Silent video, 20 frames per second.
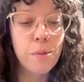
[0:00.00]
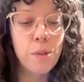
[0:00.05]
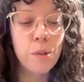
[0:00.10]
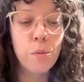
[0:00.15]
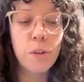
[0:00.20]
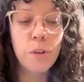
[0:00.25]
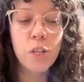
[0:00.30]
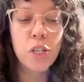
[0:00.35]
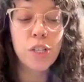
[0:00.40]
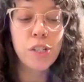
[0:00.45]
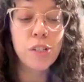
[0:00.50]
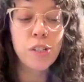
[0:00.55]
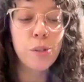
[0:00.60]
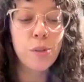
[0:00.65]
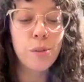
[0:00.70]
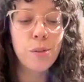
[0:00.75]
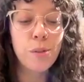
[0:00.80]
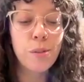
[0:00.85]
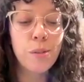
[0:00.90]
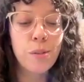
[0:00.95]
So we're just
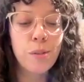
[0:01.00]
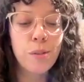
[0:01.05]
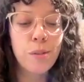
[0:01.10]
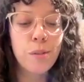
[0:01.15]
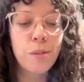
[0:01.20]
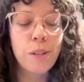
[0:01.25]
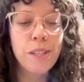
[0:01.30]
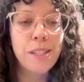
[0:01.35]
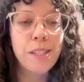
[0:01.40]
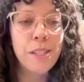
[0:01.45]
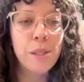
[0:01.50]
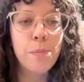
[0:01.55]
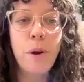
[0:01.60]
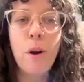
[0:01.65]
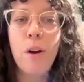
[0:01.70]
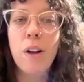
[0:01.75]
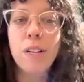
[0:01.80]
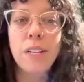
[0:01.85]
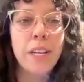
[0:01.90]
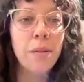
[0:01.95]

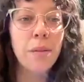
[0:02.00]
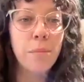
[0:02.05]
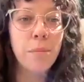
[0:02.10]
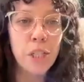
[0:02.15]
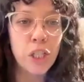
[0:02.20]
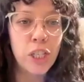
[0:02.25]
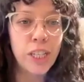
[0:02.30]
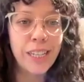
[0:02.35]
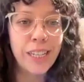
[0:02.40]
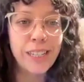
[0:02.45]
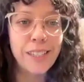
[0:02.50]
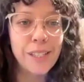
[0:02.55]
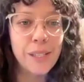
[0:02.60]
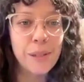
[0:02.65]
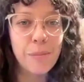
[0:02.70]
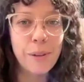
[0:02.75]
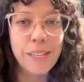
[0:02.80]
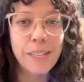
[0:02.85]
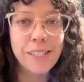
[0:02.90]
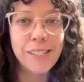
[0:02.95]
responding
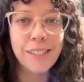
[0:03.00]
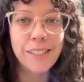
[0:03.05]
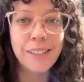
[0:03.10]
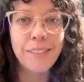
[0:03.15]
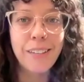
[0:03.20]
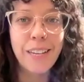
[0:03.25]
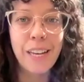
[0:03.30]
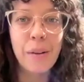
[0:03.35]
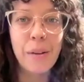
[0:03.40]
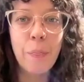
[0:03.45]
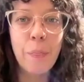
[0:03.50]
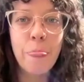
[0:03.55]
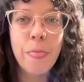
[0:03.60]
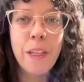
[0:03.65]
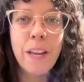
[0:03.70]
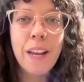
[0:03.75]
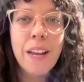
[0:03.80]
machines, basically.